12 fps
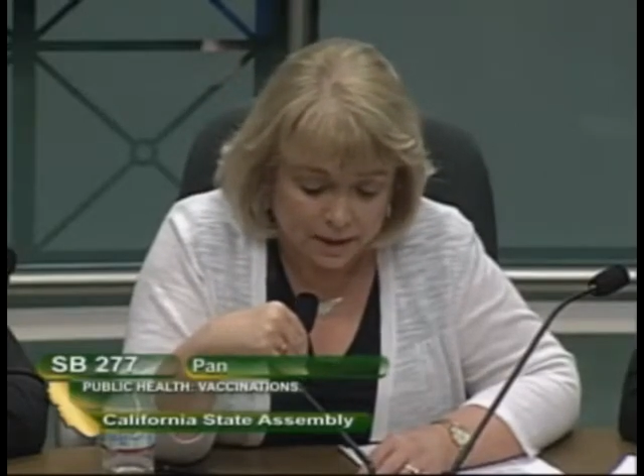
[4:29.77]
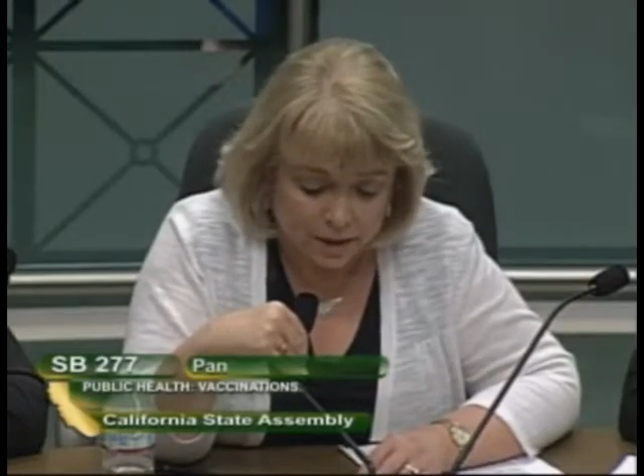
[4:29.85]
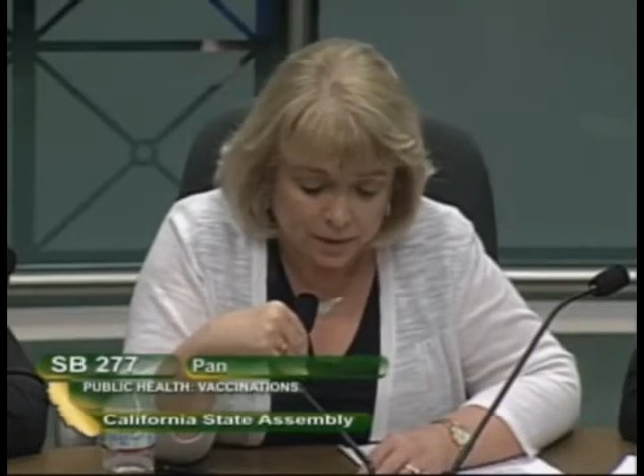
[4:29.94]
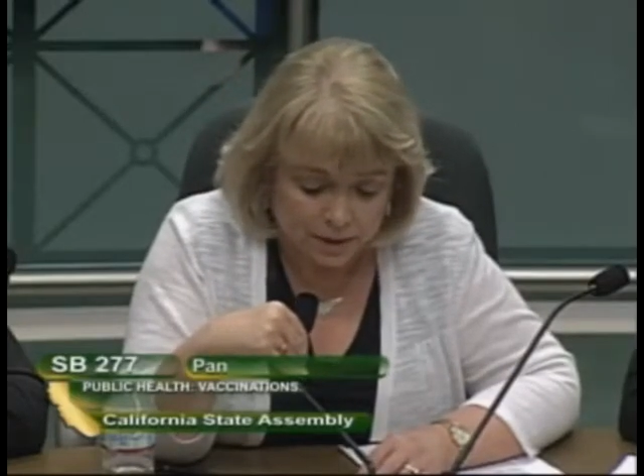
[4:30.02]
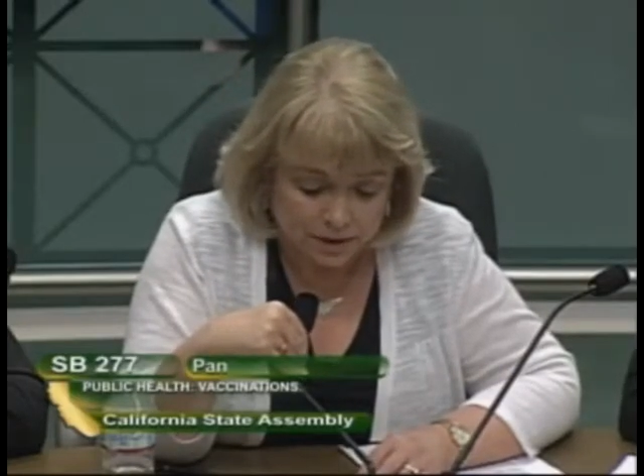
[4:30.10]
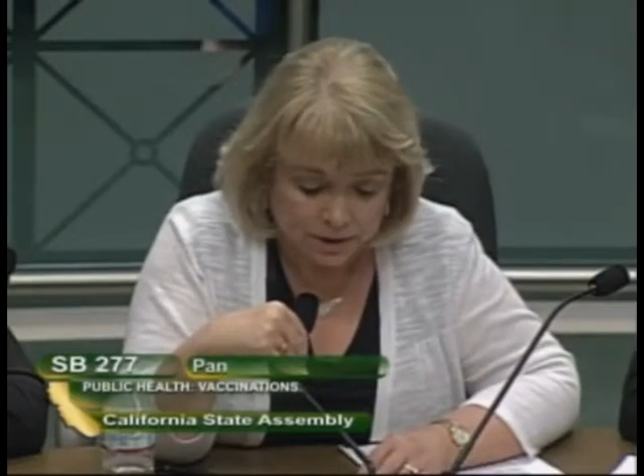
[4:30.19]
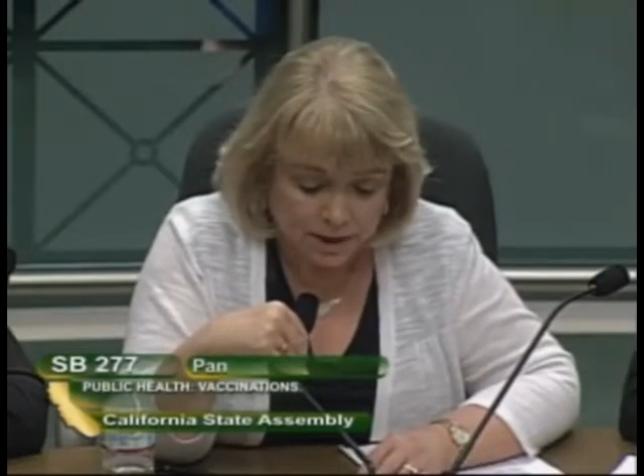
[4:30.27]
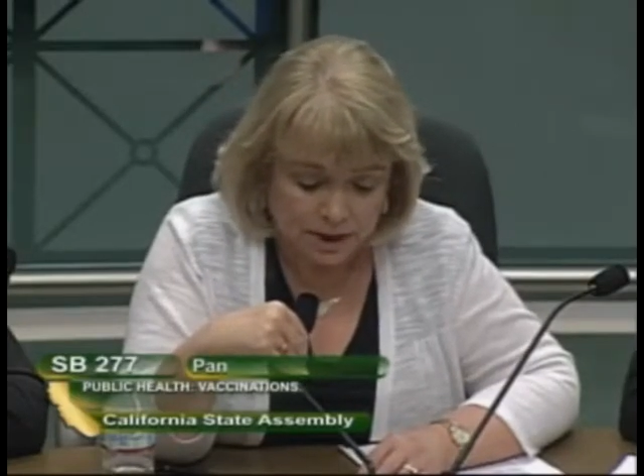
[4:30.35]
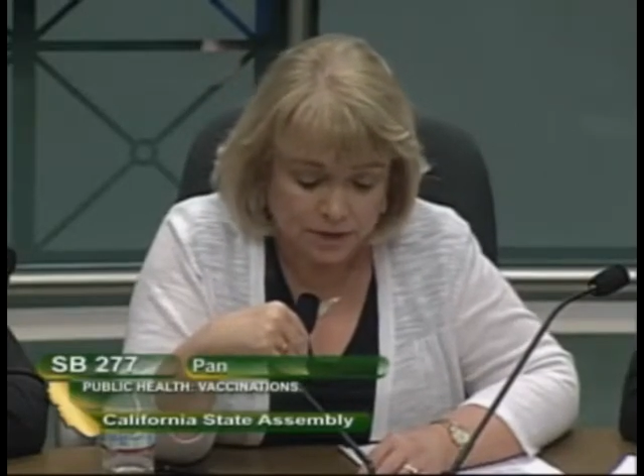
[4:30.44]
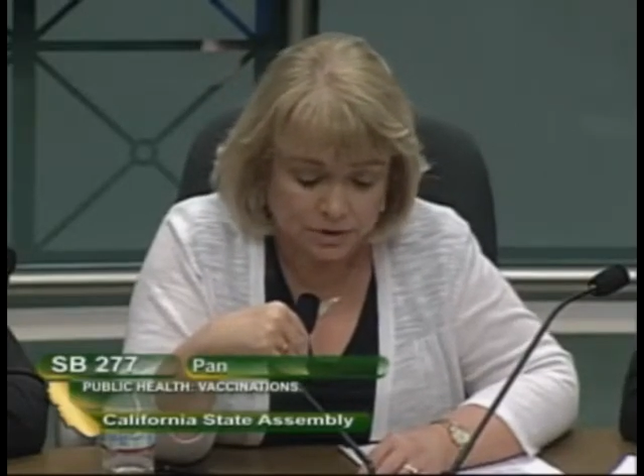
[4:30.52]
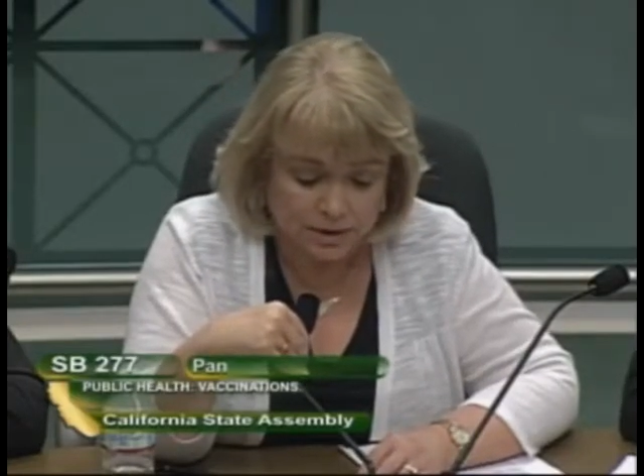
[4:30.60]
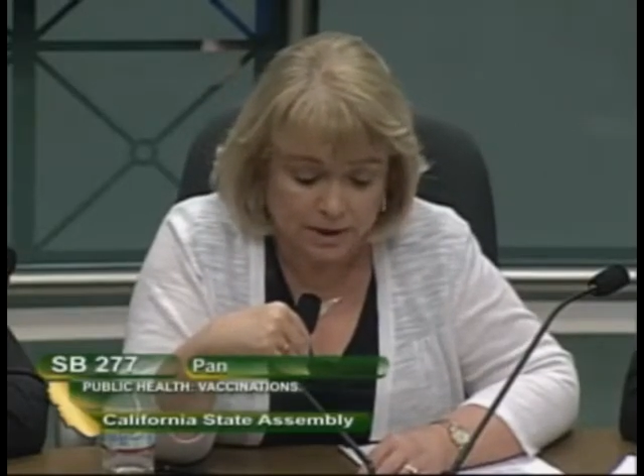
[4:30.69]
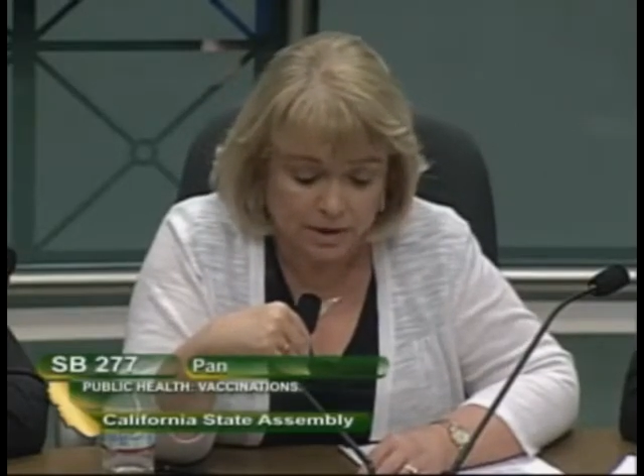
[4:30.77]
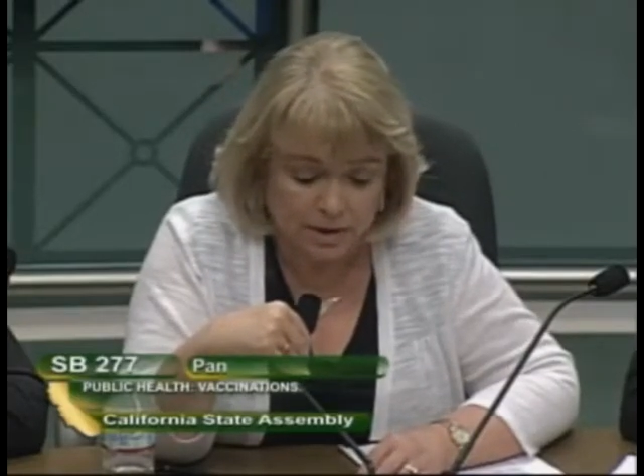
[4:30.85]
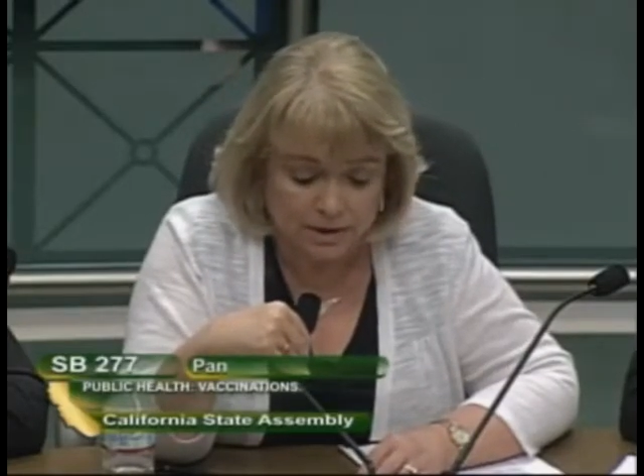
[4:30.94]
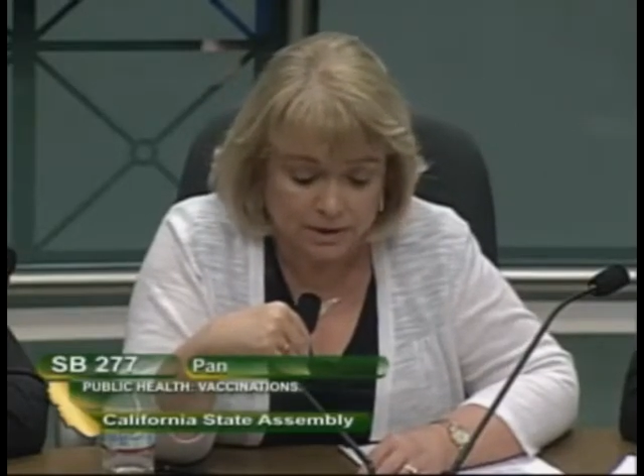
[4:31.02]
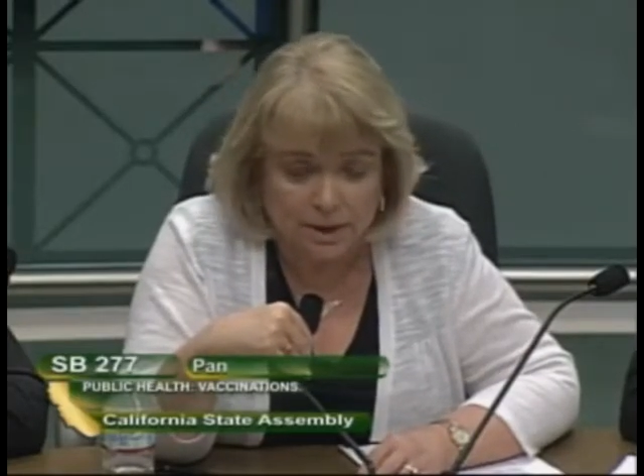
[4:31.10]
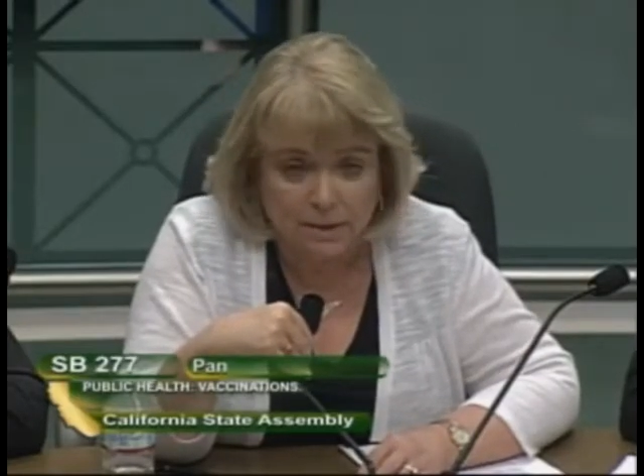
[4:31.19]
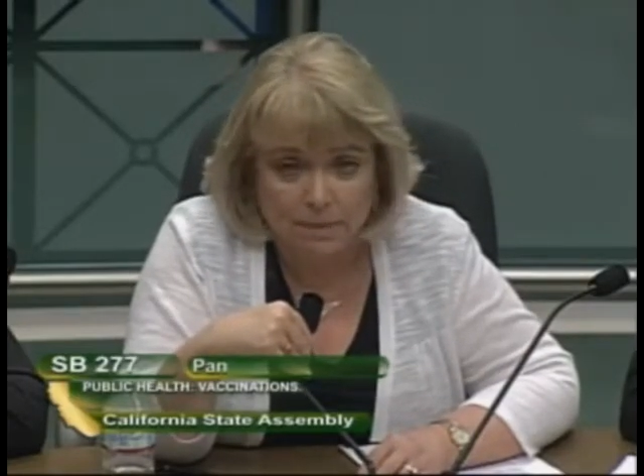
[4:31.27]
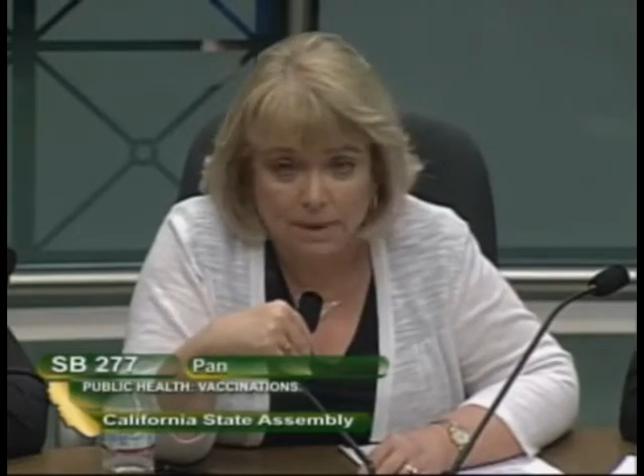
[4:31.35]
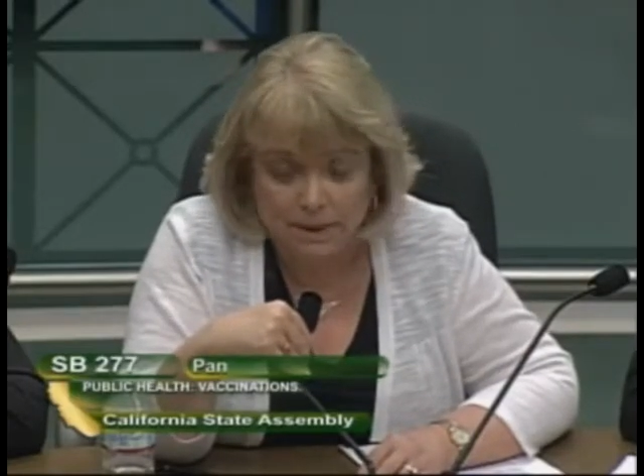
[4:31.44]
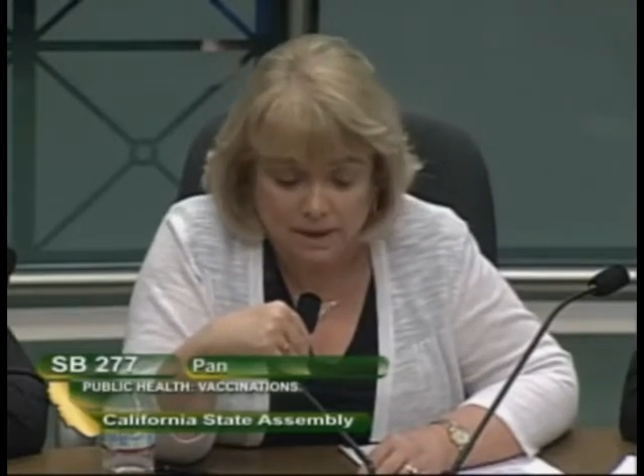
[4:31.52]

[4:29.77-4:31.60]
equal education guaranteed by